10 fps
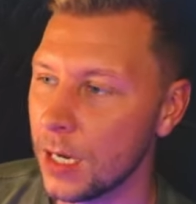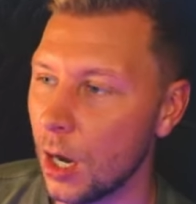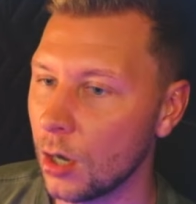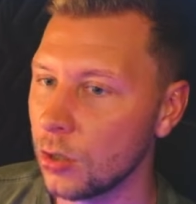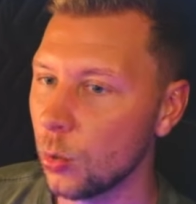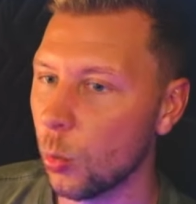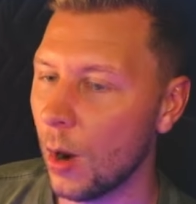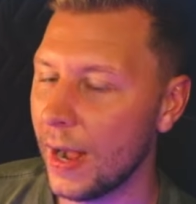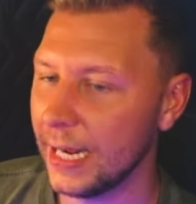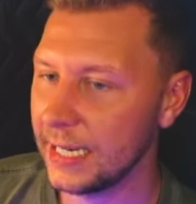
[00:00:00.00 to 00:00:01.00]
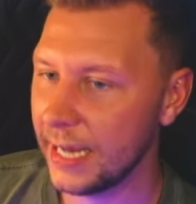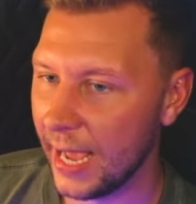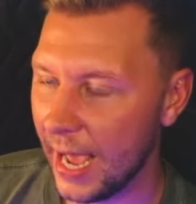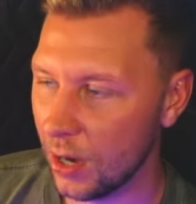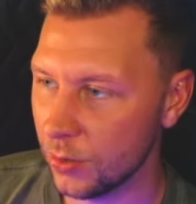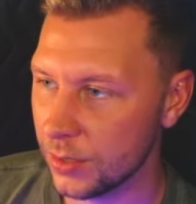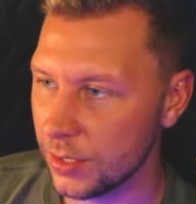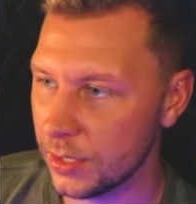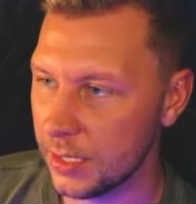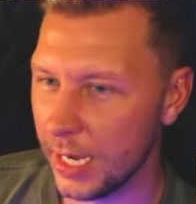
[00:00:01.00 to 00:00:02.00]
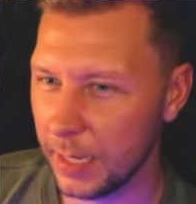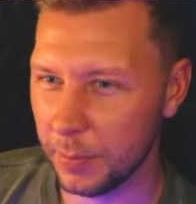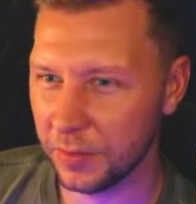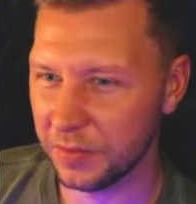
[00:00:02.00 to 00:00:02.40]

a grindhouse type of